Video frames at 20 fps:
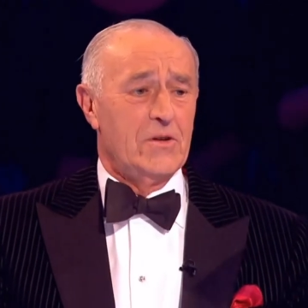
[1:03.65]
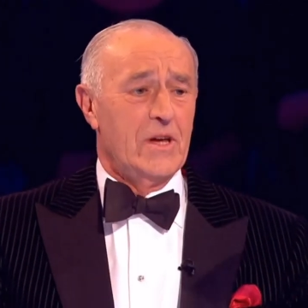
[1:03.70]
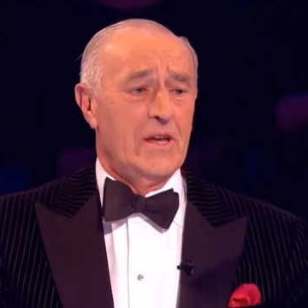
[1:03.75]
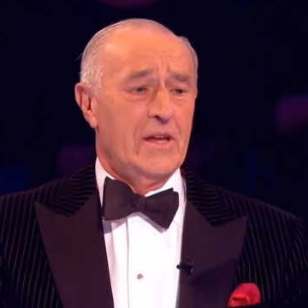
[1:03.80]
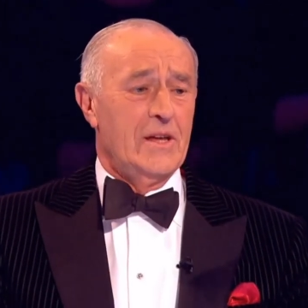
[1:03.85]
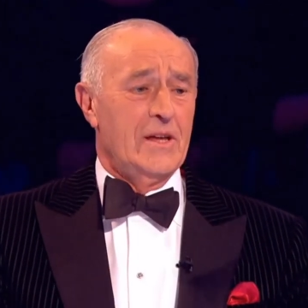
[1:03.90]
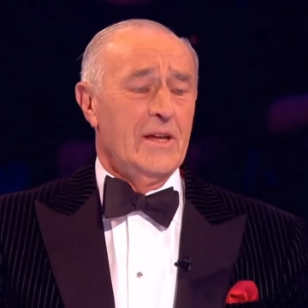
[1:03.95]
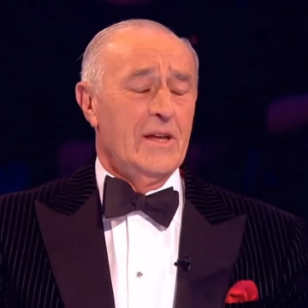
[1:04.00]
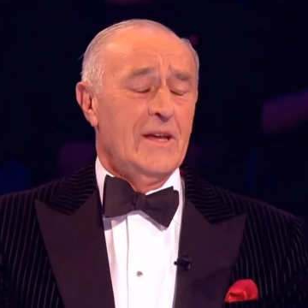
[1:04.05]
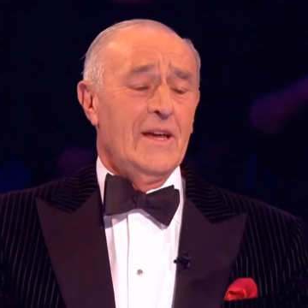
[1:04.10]

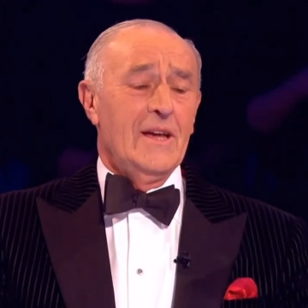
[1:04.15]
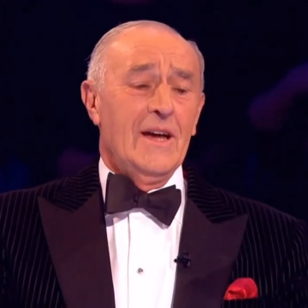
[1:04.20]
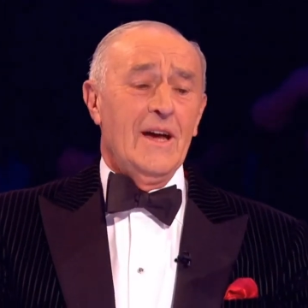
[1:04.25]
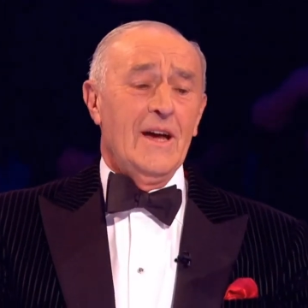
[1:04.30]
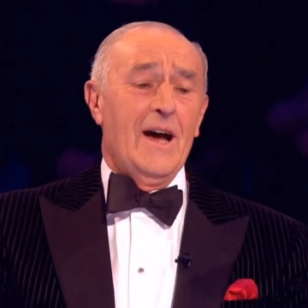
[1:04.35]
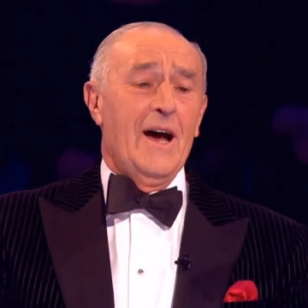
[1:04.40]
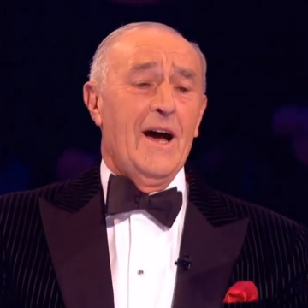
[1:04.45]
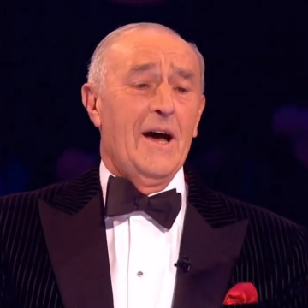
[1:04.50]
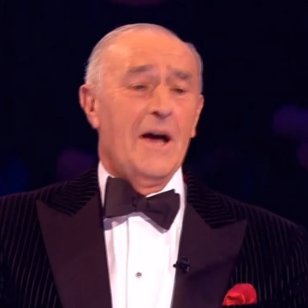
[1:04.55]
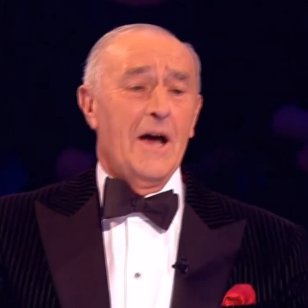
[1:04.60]
It,
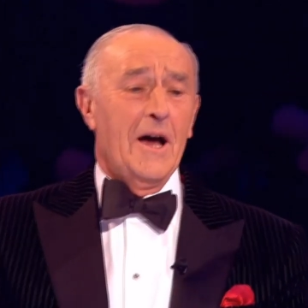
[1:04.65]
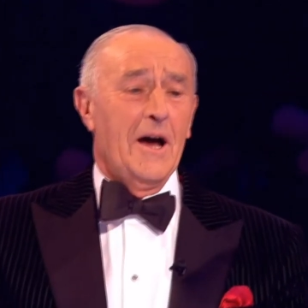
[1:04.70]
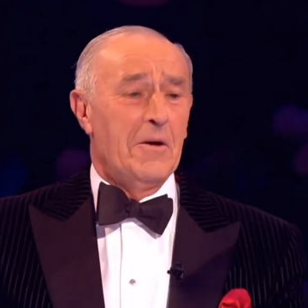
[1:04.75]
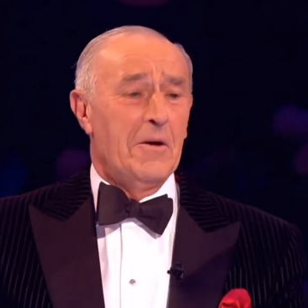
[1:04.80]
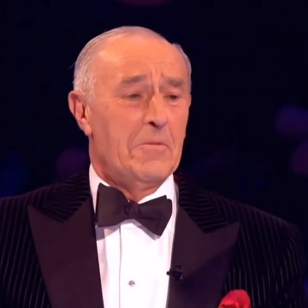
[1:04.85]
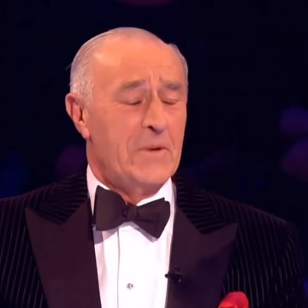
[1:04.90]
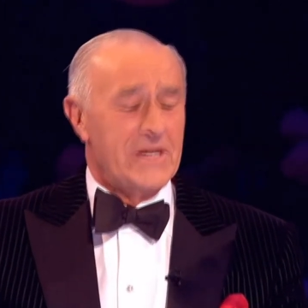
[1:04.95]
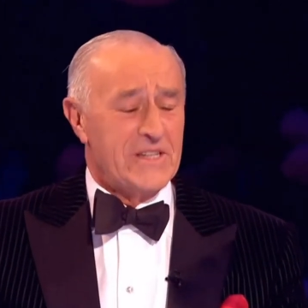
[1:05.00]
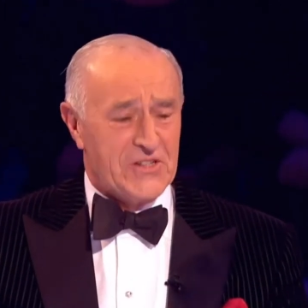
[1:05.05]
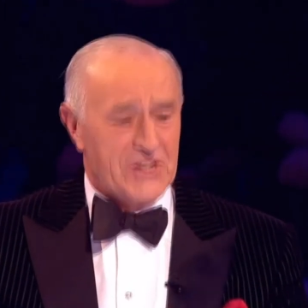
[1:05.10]
I, I'll
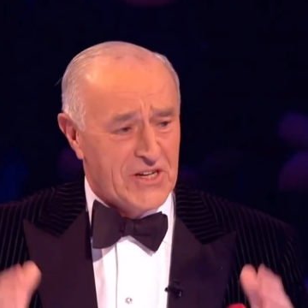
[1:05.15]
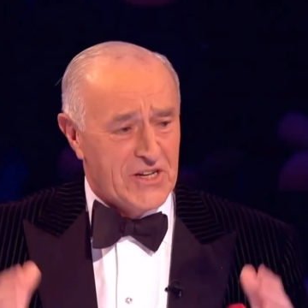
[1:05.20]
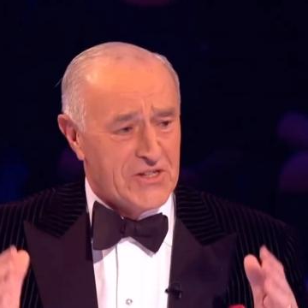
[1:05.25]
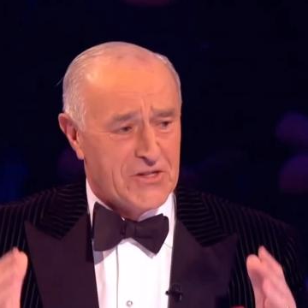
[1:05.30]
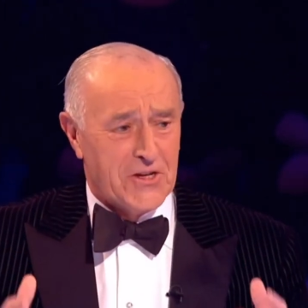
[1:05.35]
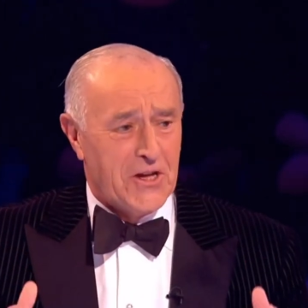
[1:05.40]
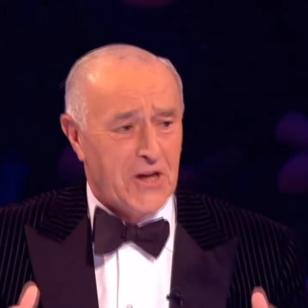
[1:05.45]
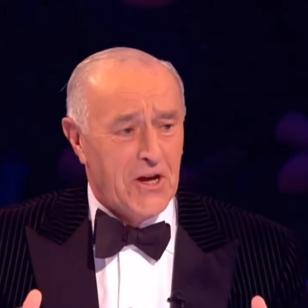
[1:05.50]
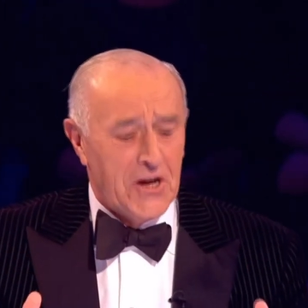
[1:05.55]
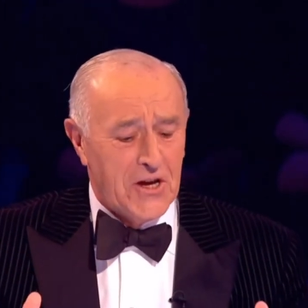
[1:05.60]
miss just
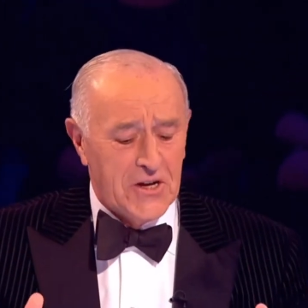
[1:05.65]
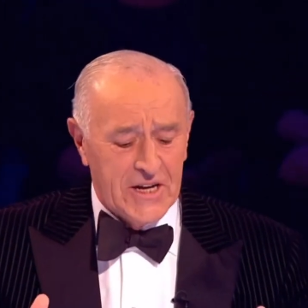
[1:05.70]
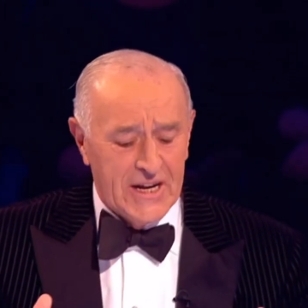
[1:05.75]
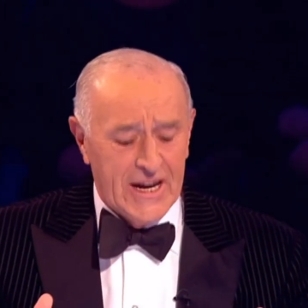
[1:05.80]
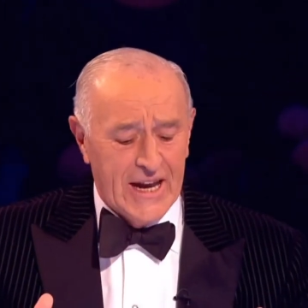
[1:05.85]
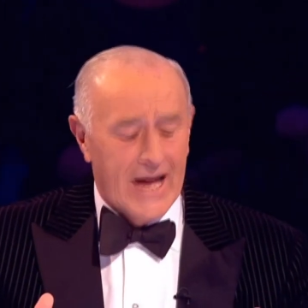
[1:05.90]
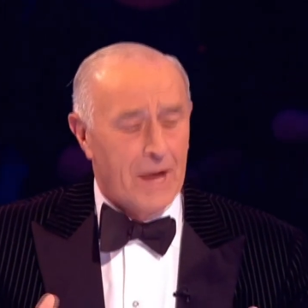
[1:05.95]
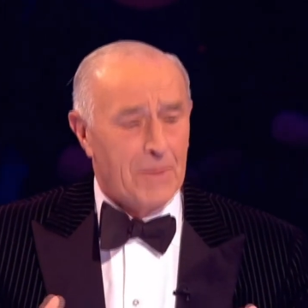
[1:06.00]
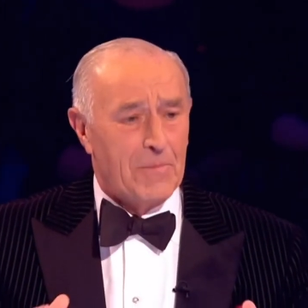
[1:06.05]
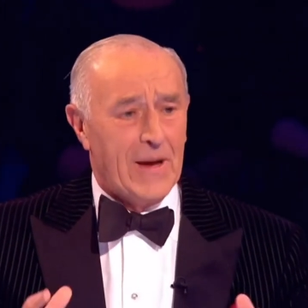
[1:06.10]
turning
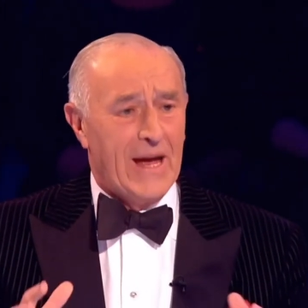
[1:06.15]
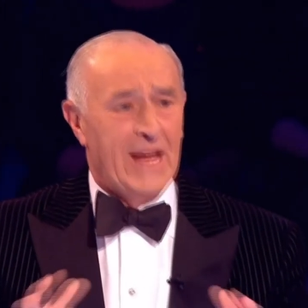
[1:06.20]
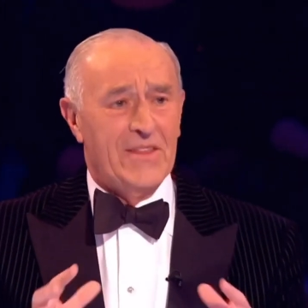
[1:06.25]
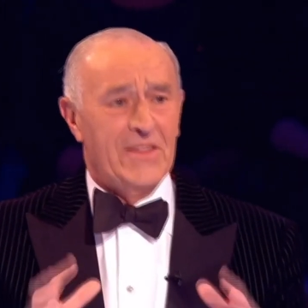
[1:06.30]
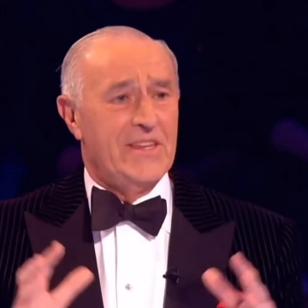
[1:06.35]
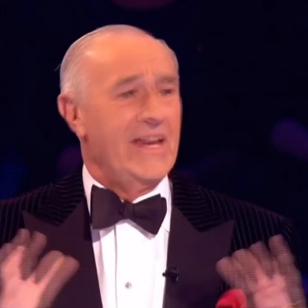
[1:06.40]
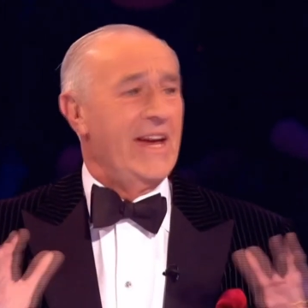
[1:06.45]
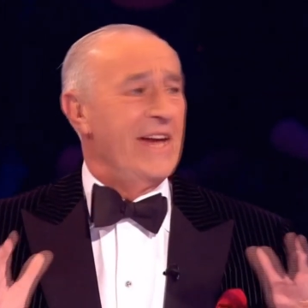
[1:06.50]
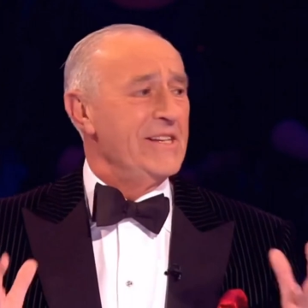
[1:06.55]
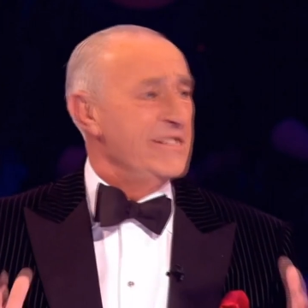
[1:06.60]
up and
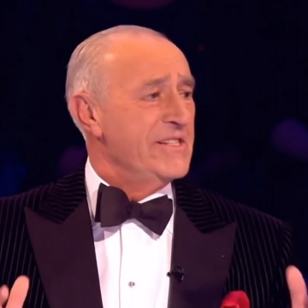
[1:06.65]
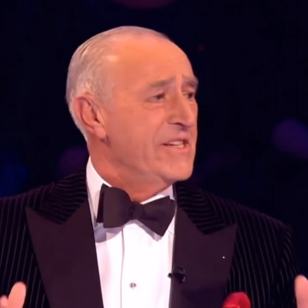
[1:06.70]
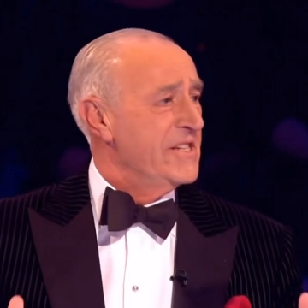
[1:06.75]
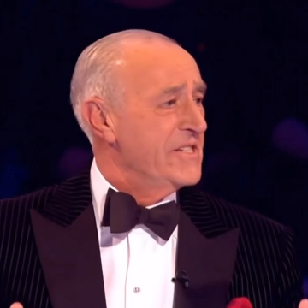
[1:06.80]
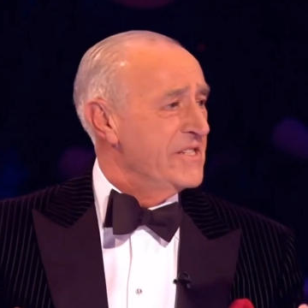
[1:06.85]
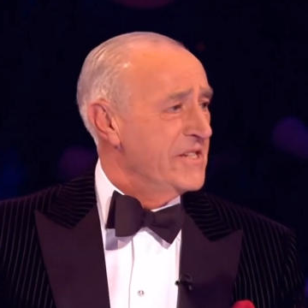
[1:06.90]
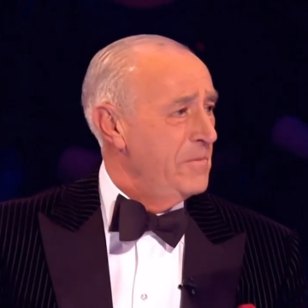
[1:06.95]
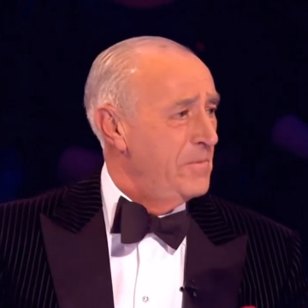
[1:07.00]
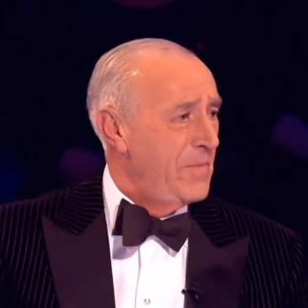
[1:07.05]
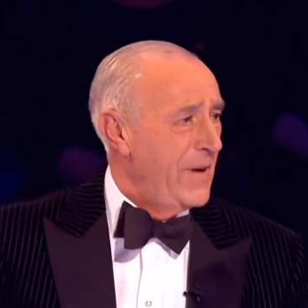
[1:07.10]
the
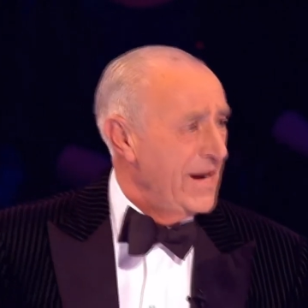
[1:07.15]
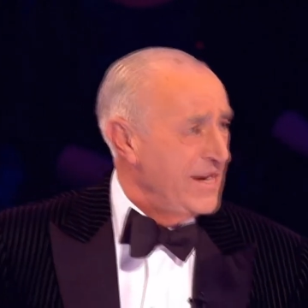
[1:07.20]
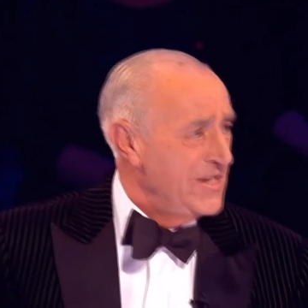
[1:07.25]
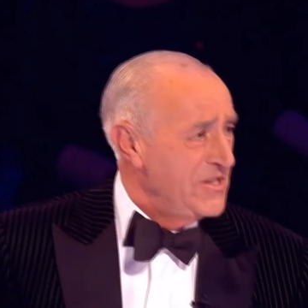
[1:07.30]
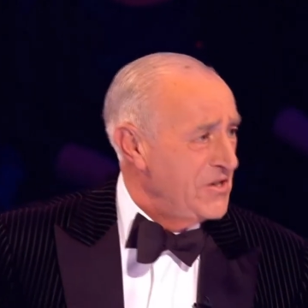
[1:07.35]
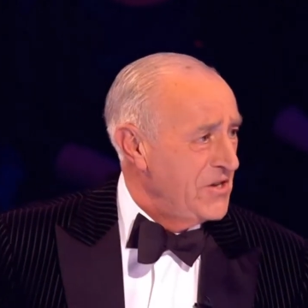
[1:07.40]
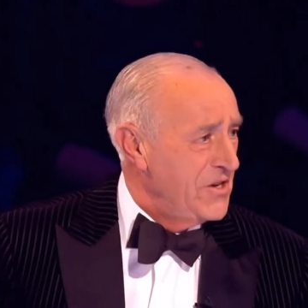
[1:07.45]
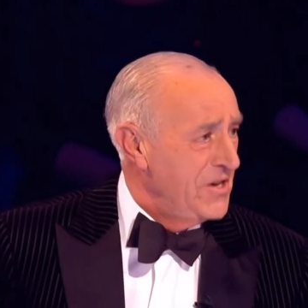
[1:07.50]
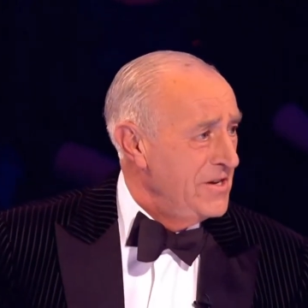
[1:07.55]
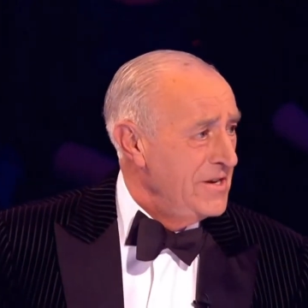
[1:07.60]

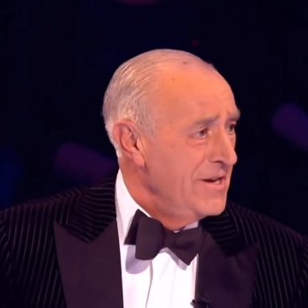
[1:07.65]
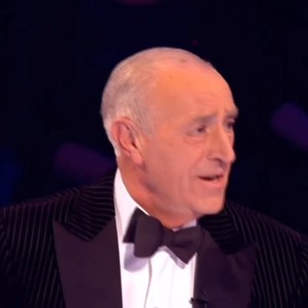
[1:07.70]
anticipation